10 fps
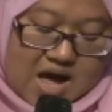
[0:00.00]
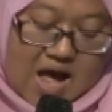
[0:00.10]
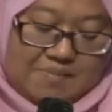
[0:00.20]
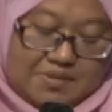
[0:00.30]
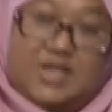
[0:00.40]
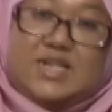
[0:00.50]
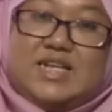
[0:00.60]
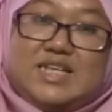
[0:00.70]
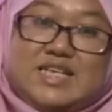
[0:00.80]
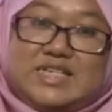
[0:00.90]
After
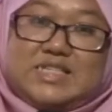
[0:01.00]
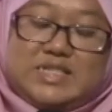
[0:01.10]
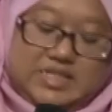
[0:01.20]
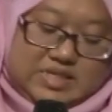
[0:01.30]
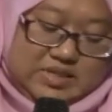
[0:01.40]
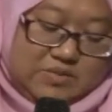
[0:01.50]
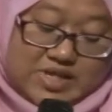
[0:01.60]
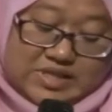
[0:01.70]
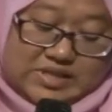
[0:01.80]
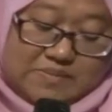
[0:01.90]
release,
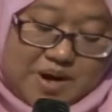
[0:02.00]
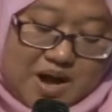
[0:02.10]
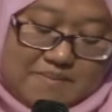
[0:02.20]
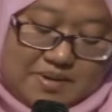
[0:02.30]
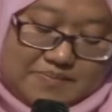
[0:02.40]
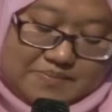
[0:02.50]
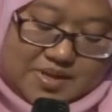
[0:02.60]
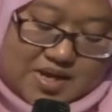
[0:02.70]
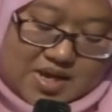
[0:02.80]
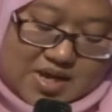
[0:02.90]
what is the problem?